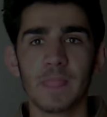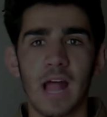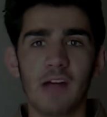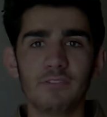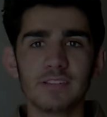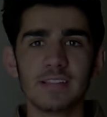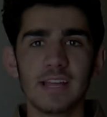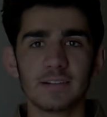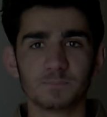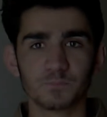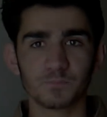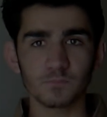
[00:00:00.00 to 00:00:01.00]
After
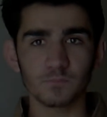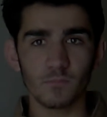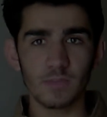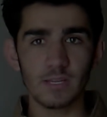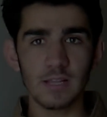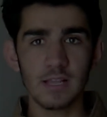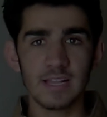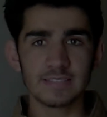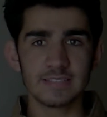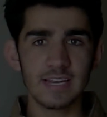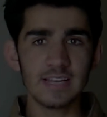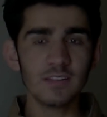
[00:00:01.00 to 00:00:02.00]
that,
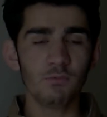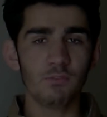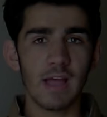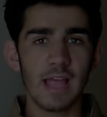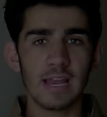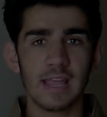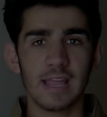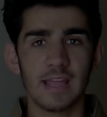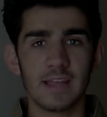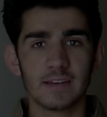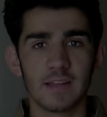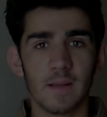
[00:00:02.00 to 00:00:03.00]
select the file
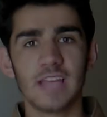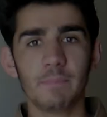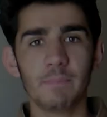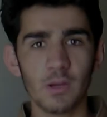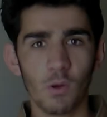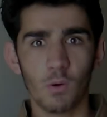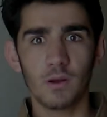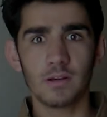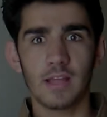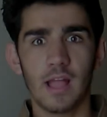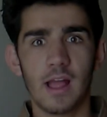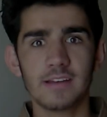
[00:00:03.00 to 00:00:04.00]
and tap and
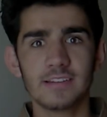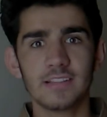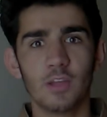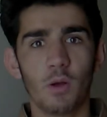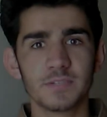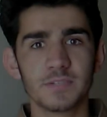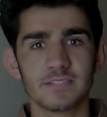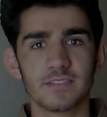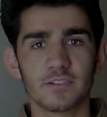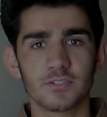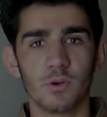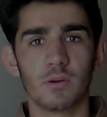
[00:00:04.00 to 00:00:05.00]
hold until the options are
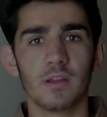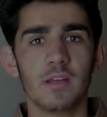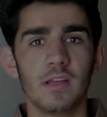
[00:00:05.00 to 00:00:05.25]
shown.